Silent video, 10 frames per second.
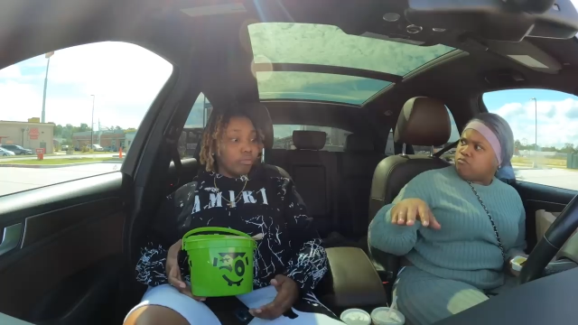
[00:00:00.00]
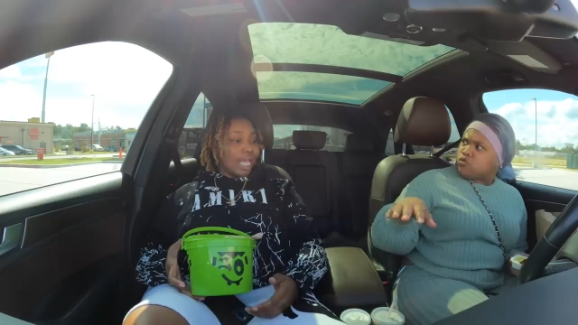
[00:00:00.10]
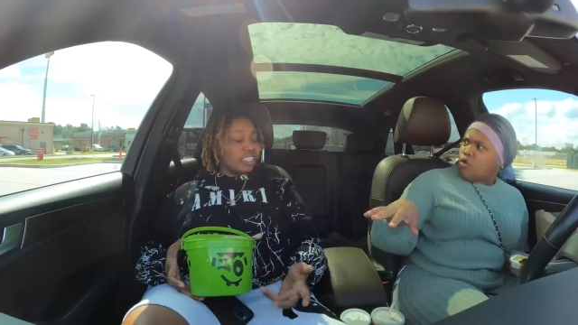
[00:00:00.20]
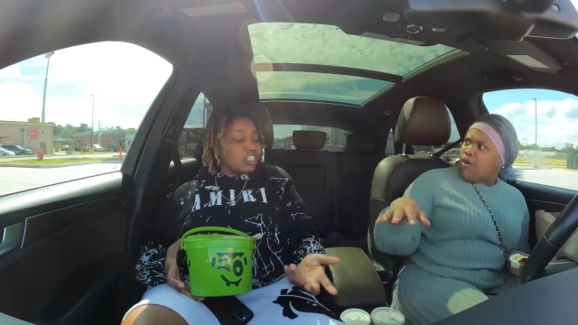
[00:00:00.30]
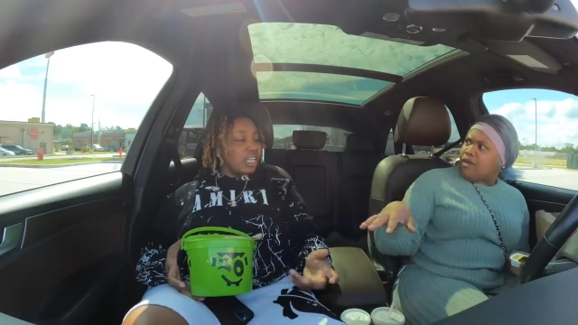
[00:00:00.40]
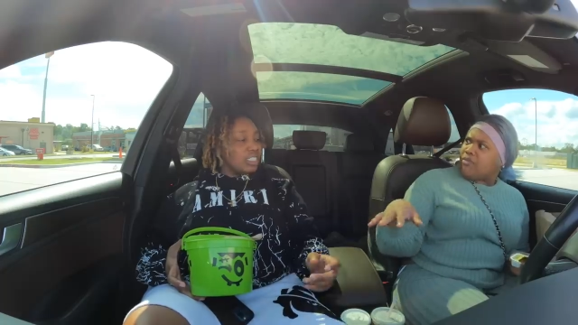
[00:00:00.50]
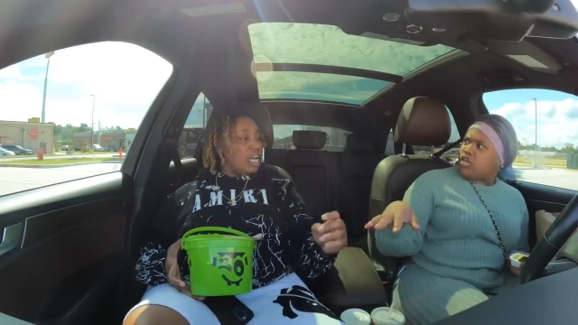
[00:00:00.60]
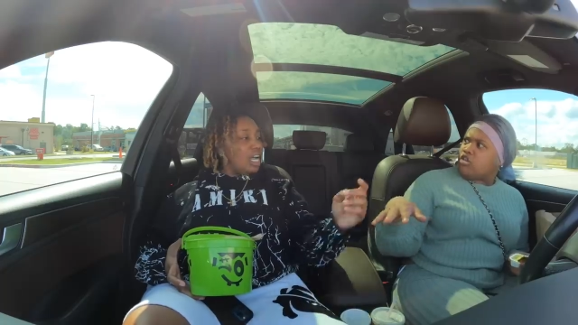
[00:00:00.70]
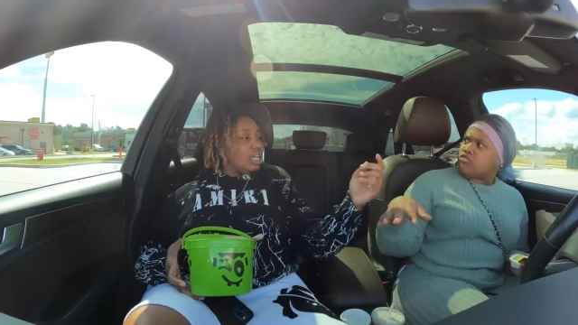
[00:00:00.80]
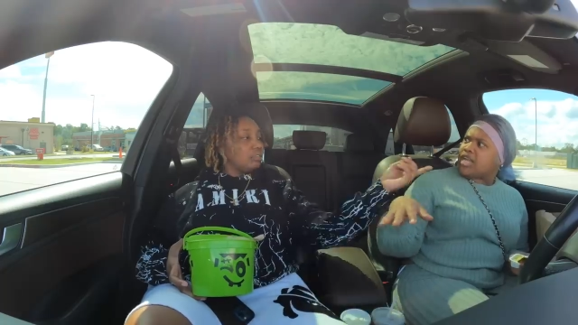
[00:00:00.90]
Speaker 1: That Wait a minute. Done.
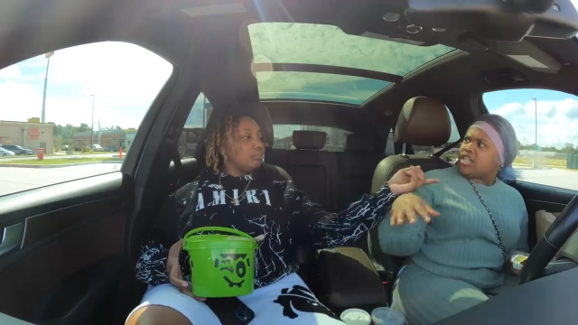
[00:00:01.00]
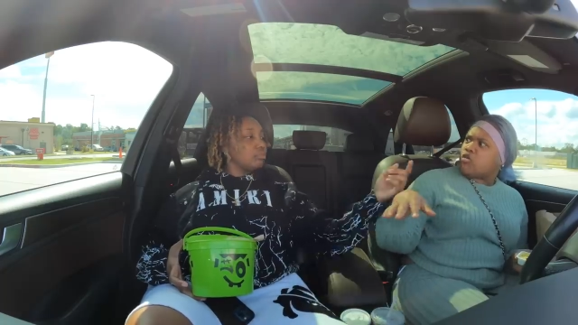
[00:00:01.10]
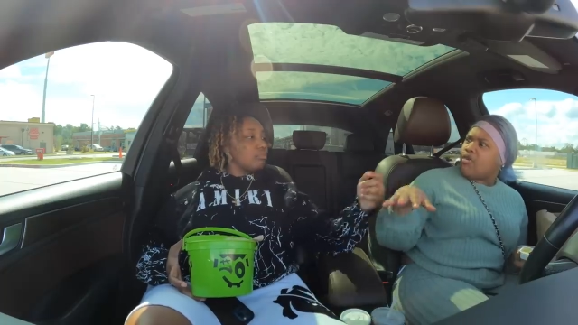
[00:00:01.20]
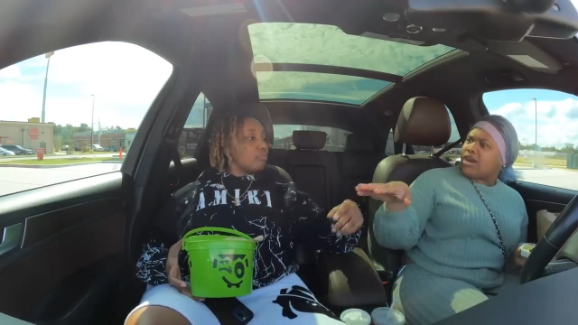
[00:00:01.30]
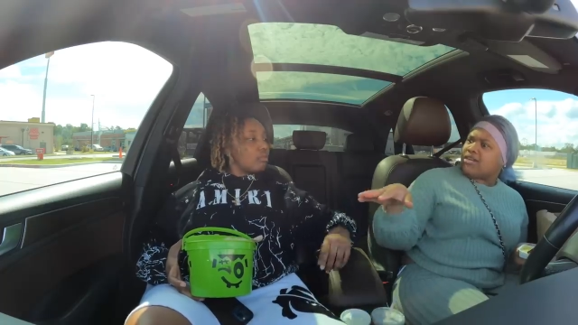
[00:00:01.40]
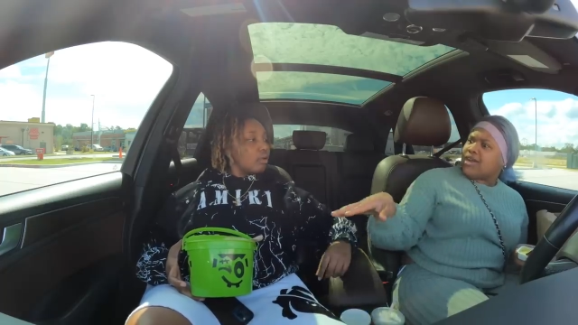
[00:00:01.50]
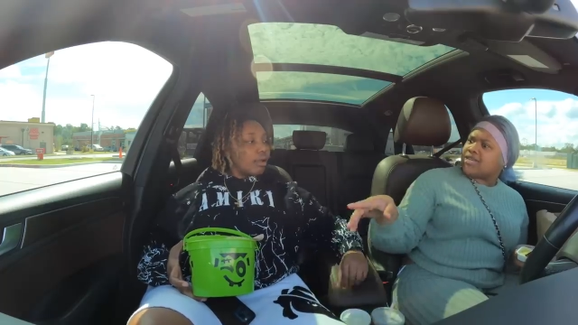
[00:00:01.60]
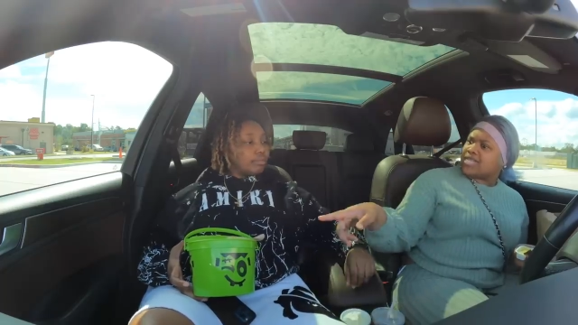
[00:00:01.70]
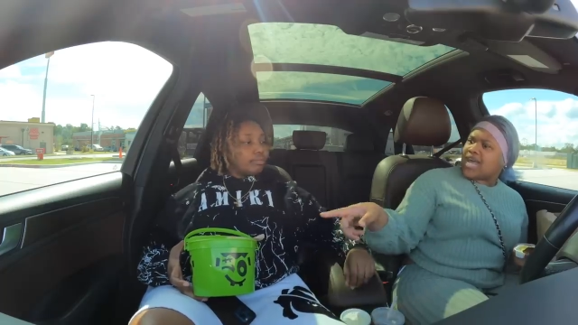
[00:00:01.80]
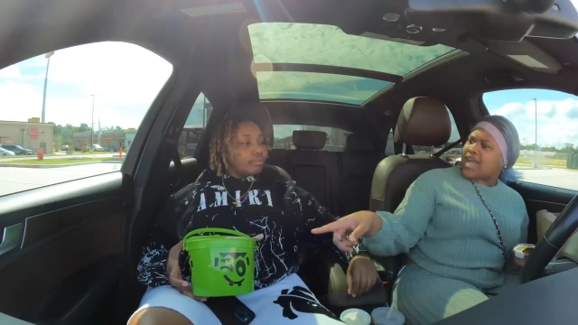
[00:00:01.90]
You said you wanted
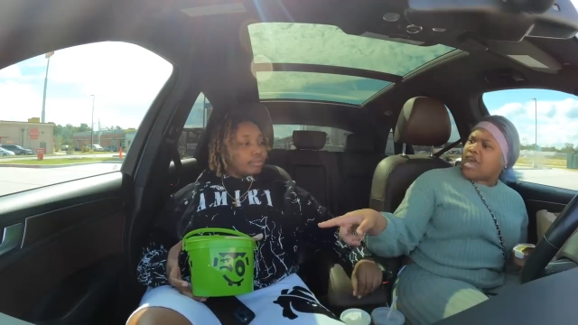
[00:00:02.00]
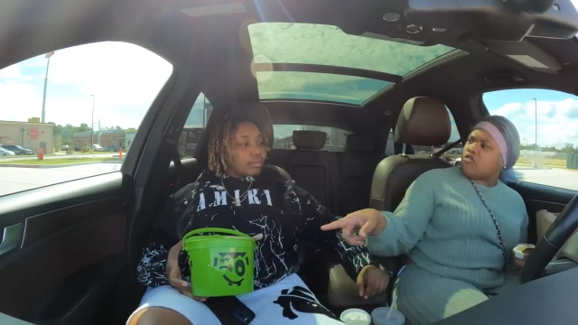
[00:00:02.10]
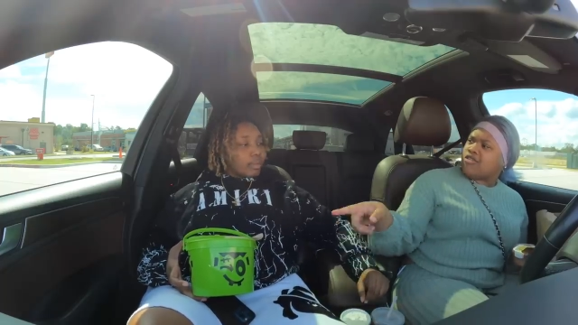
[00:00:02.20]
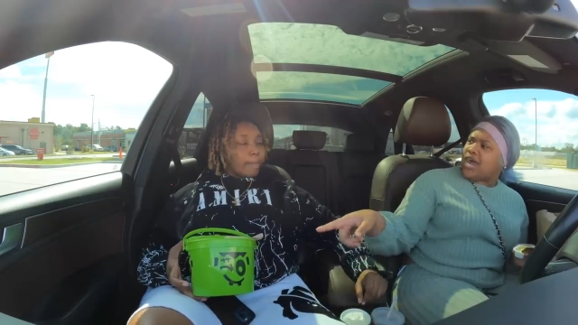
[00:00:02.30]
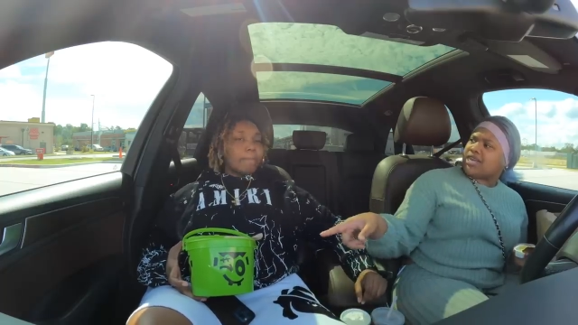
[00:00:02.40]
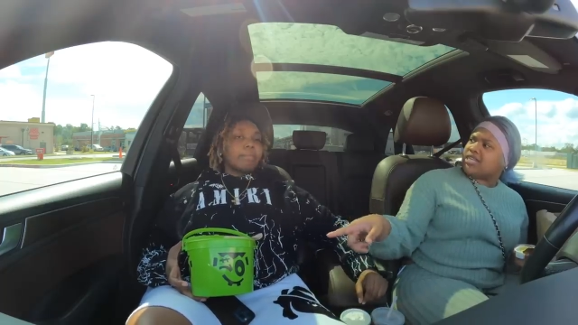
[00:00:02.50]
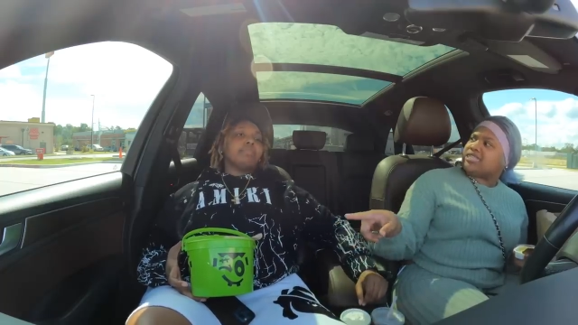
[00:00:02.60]
nuggets. I got you nuggets,